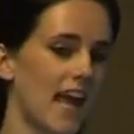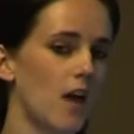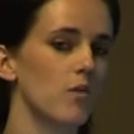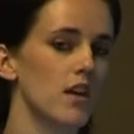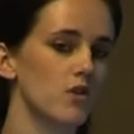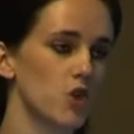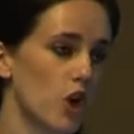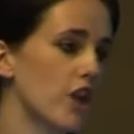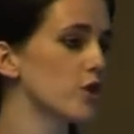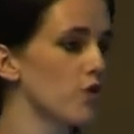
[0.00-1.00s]
Can we turn
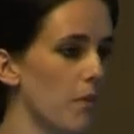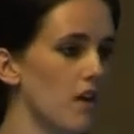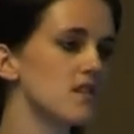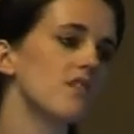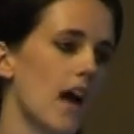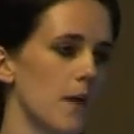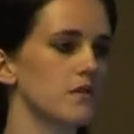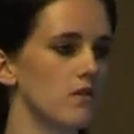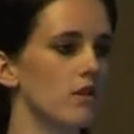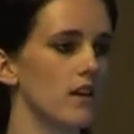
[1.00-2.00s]
it into a positive?
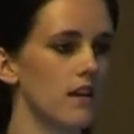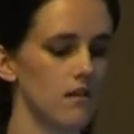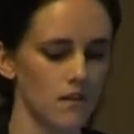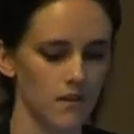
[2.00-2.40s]
Absolutely.